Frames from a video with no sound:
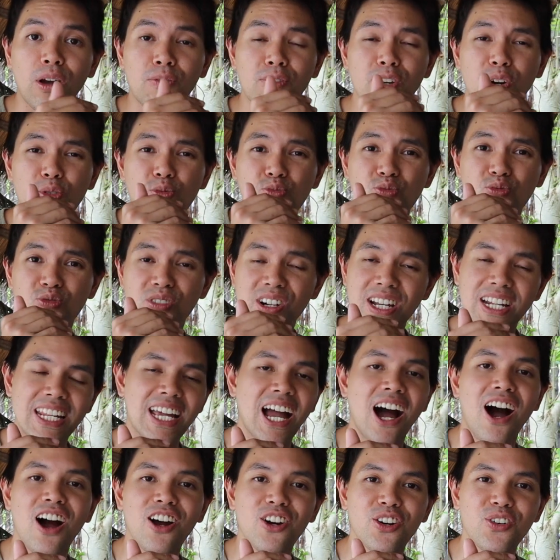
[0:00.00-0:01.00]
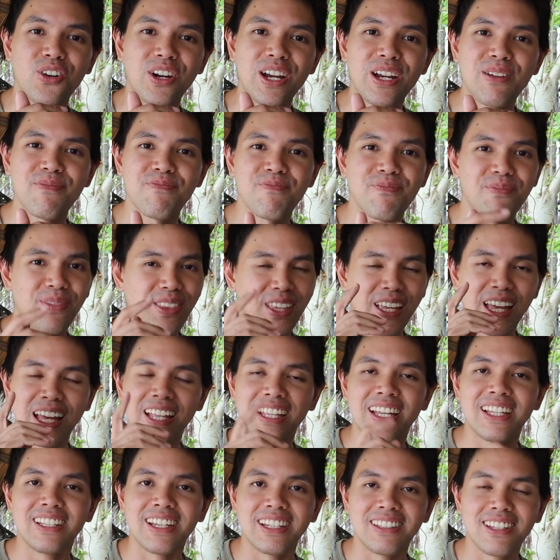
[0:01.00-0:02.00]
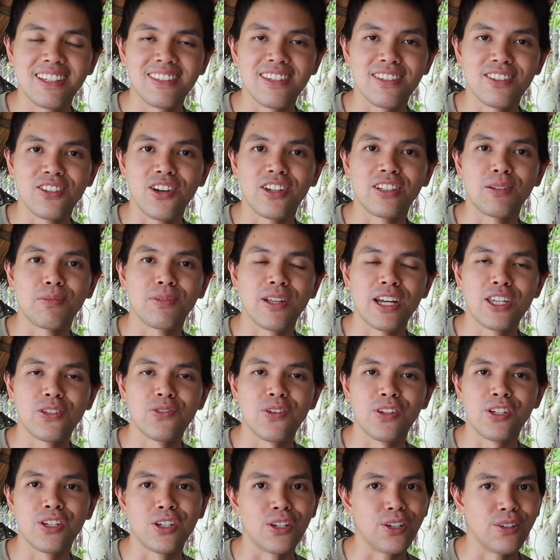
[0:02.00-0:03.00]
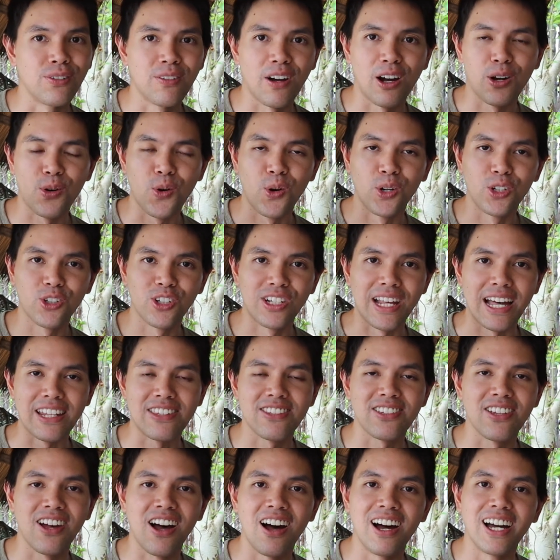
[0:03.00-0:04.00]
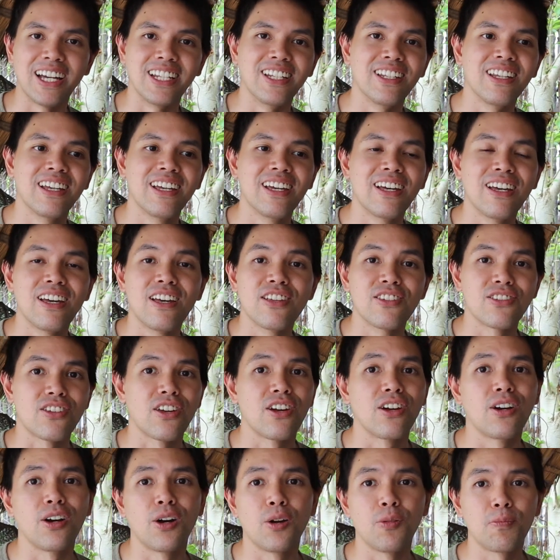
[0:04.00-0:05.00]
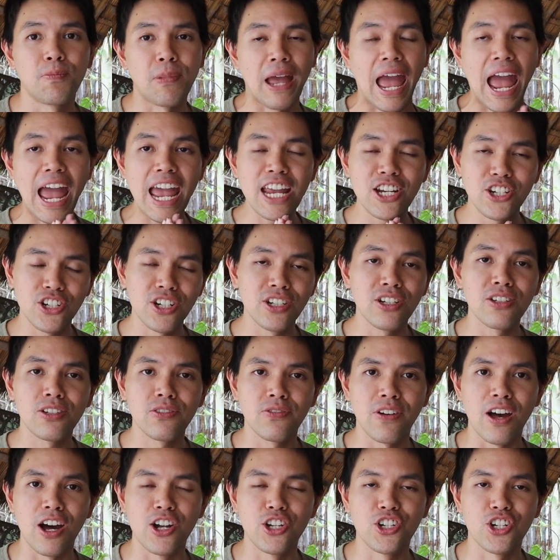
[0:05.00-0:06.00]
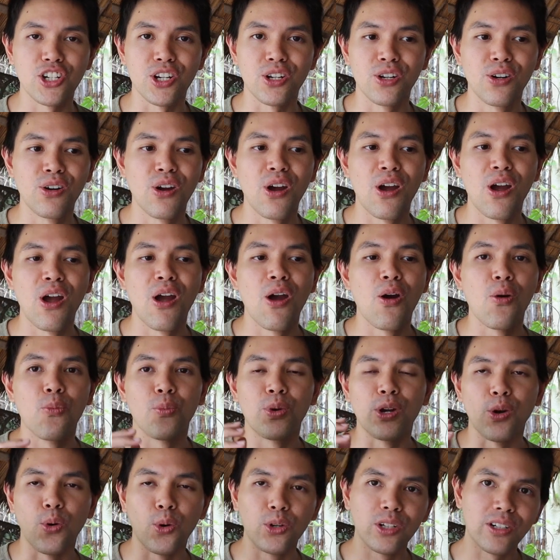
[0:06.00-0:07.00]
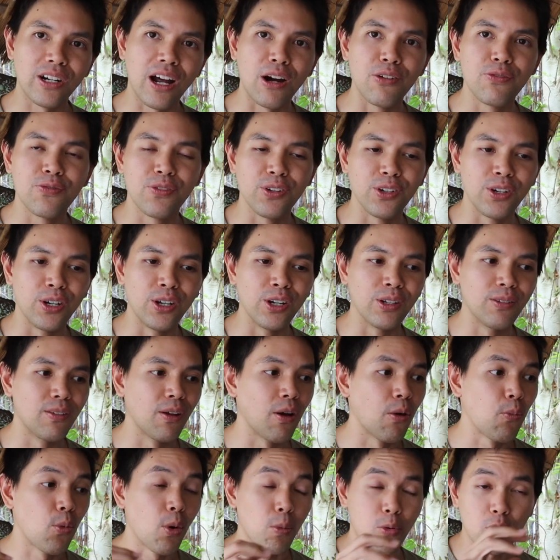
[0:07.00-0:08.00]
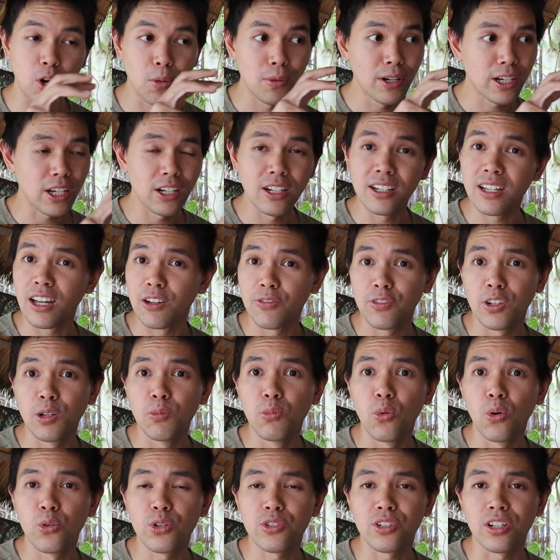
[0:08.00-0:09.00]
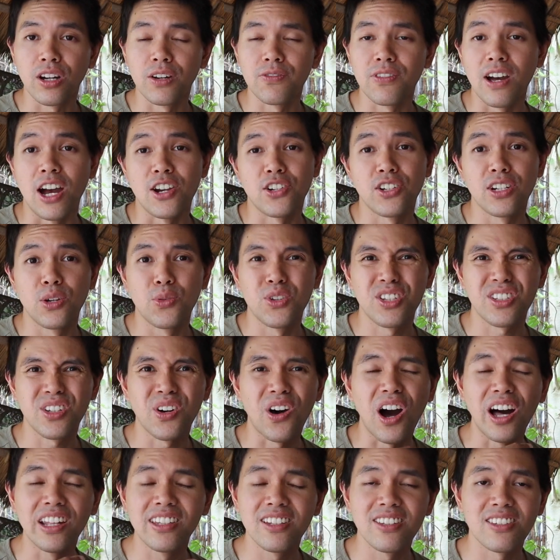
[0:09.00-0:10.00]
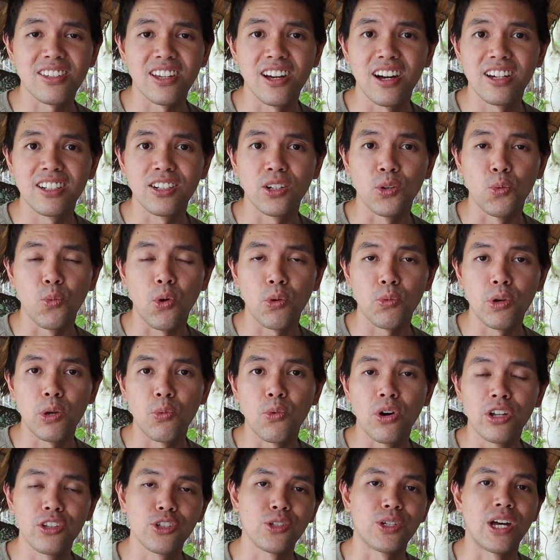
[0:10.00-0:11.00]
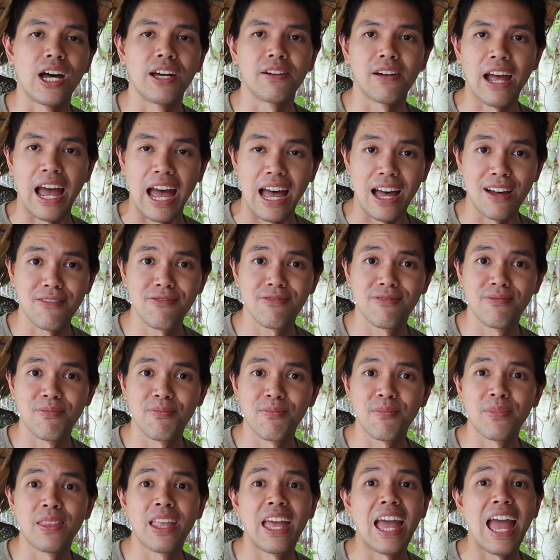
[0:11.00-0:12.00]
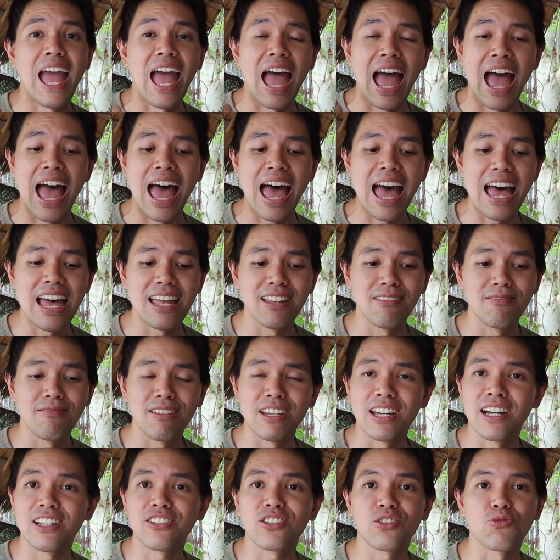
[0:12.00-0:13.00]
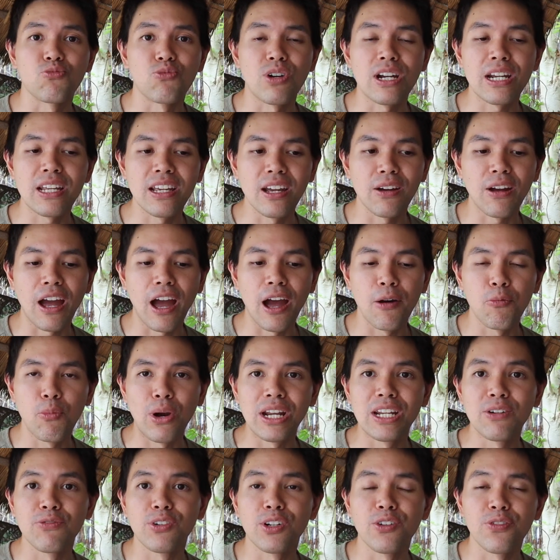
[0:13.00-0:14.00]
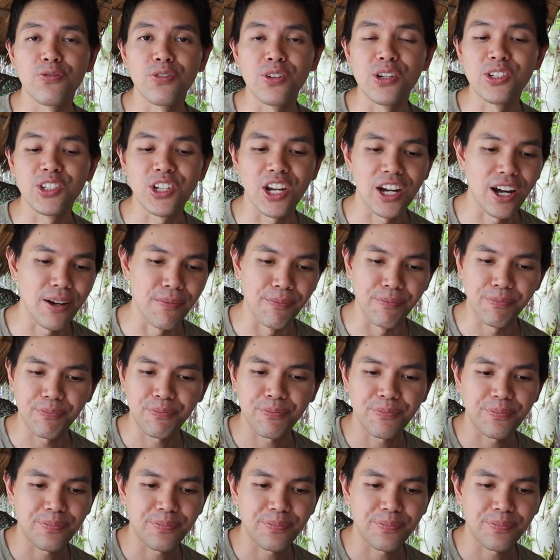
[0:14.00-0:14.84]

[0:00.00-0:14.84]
if you're really hungry, this is not the place for you, according to that sign. So patience is virtue. We ordered our food. We're probably going to get a few more stuff actually. We're still undecided on what we want to have. And yeah, just really waiting for the food to come.